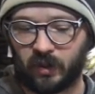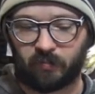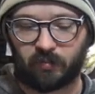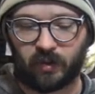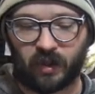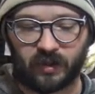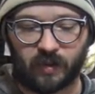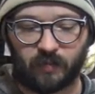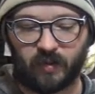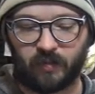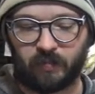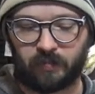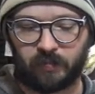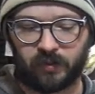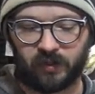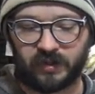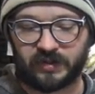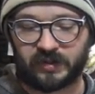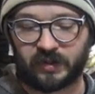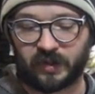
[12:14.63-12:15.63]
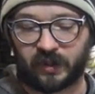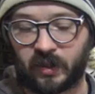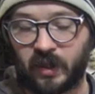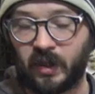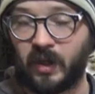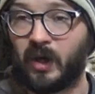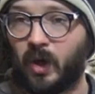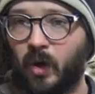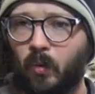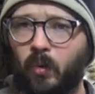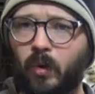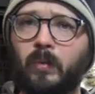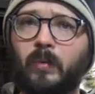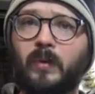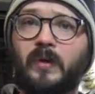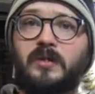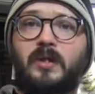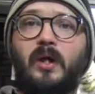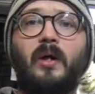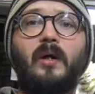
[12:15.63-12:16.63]
break up a ballistic. We'll
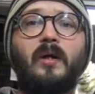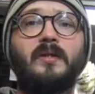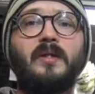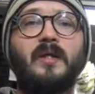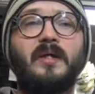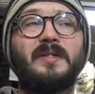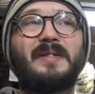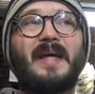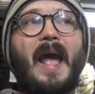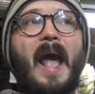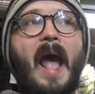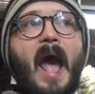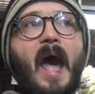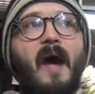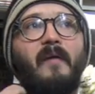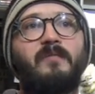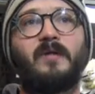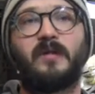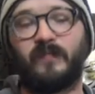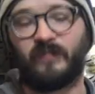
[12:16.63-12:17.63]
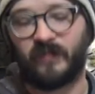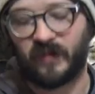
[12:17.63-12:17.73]
return this after the